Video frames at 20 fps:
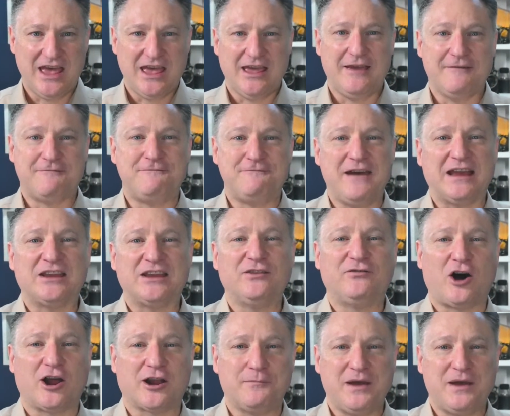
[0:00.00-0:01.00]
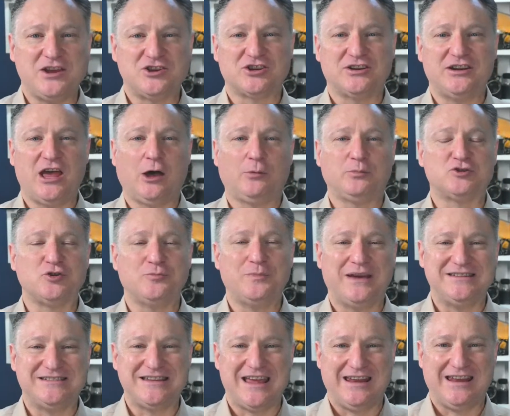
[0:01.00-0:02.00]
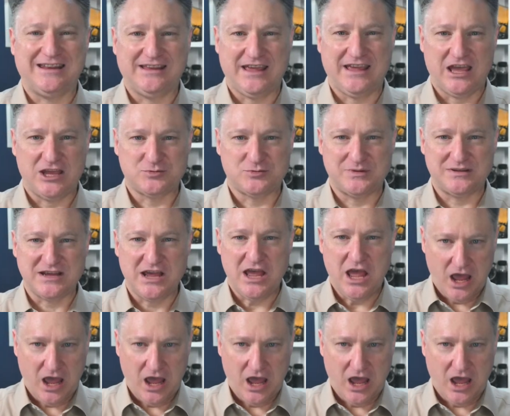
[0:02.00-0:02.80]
Effective automation helps you maintain engagement